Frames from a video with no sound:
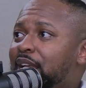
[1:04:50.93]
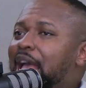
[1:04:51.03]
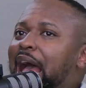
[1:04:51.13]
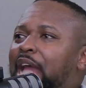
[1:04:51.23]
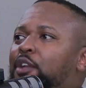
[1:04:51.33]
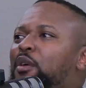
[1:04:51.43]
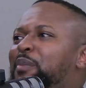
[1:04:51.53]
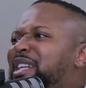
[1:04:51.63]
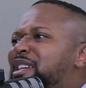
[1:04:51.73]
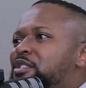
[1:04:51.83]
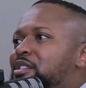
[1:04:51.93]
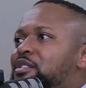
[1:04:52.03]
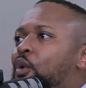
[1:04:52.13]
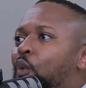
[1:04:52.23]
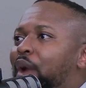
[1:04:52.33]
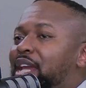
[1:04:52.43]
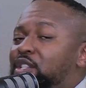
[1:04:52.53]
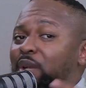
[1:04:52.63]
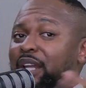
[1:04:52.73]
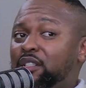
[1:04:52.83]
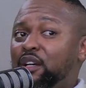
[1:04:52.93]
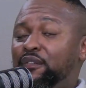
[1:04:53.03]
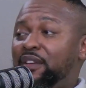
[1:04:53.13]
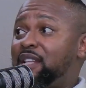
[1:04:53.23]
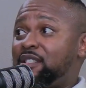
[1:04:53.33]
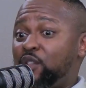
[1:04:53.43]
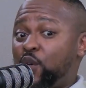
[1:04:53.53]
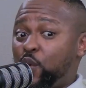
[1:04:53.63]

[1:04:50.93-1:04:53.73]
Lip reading: I know, but it's just a way to let her fans know that,